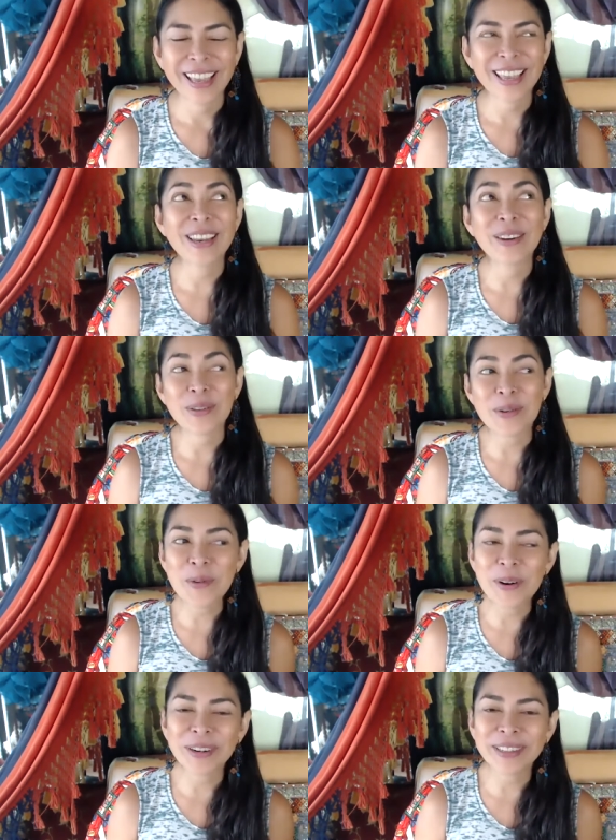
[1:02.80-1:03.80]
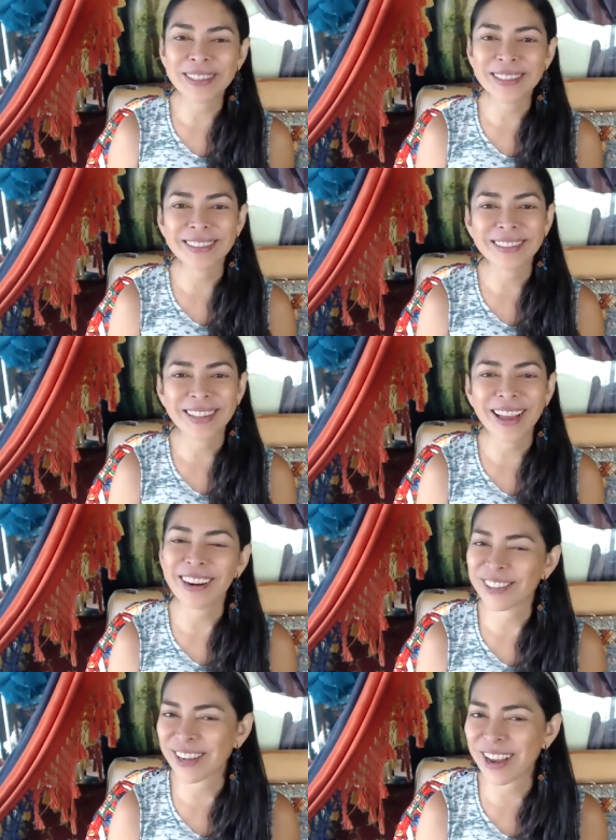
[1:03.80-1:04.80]
In other words, our
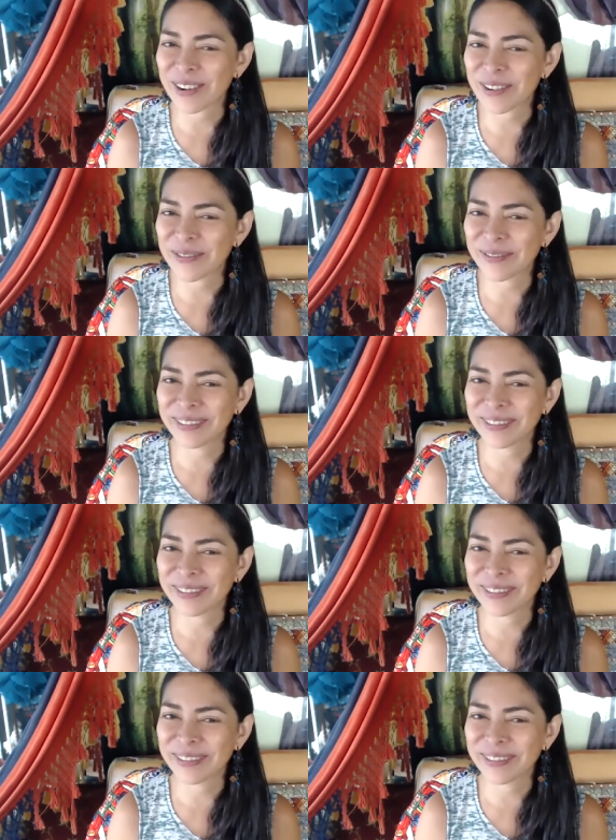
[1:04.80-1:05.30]
shadow.